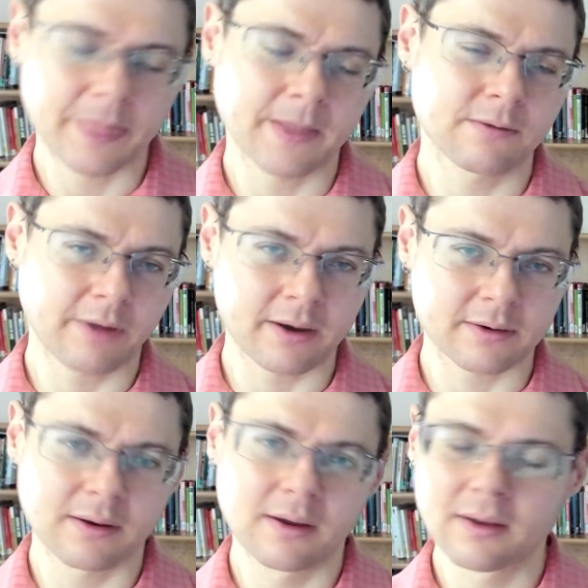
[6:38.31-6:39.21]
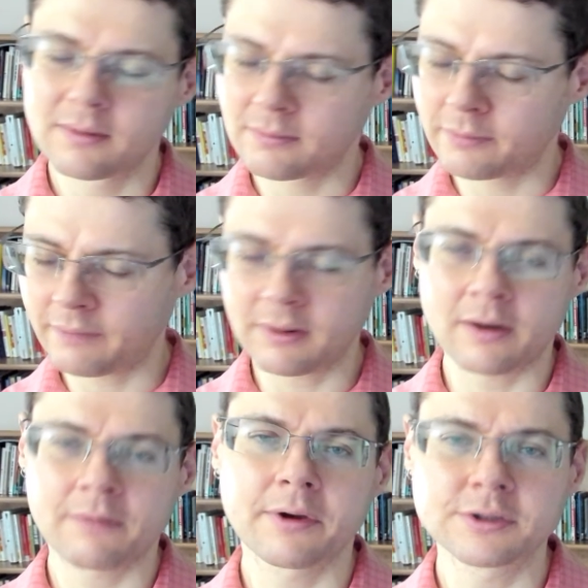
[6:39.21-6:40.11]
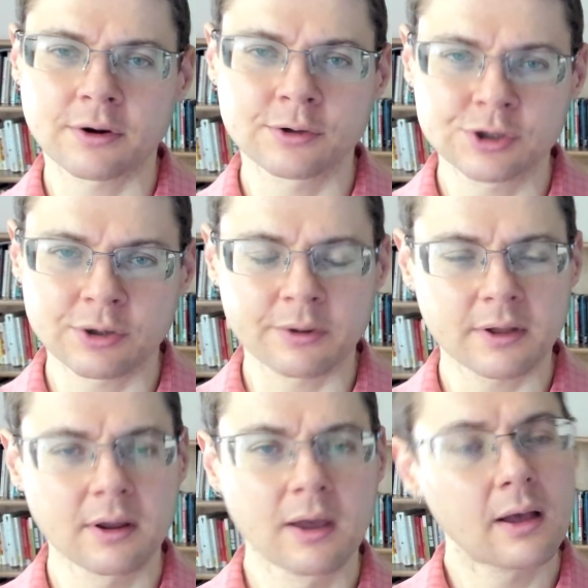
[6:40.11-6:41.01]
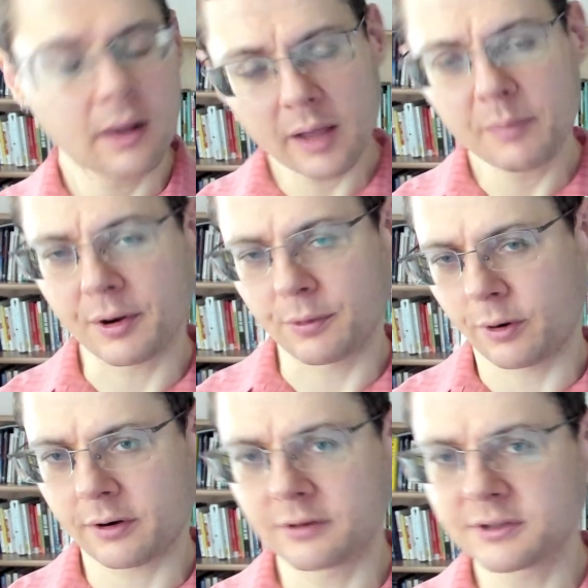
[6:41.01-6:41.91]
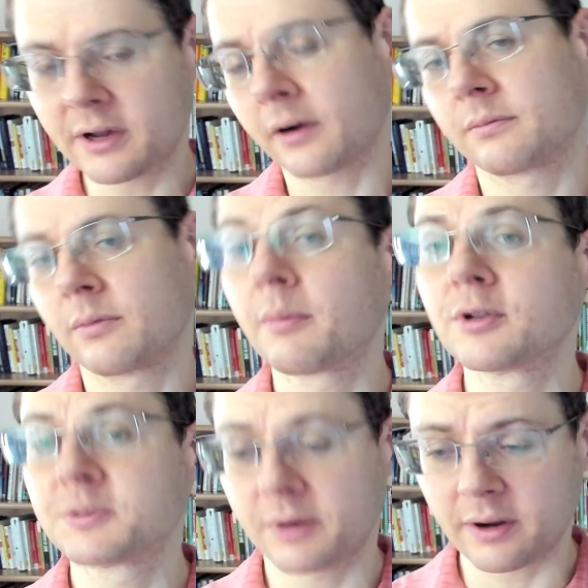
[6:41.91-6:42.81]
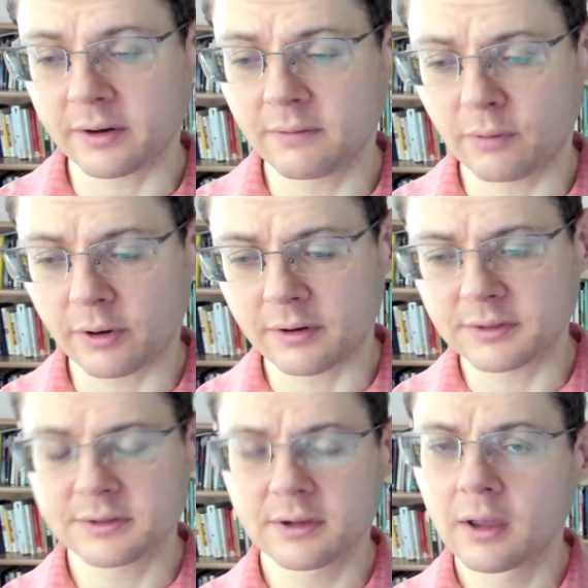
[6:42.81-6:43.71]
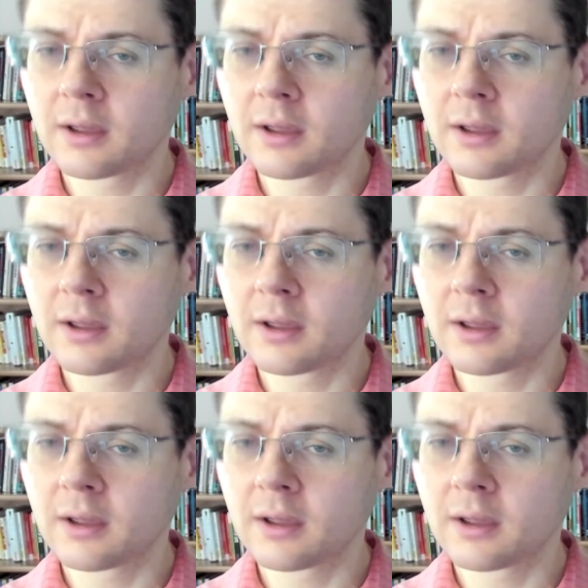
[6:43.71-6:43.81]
In fact, we have a lot of research showing that hybrid workers are the most productive workers.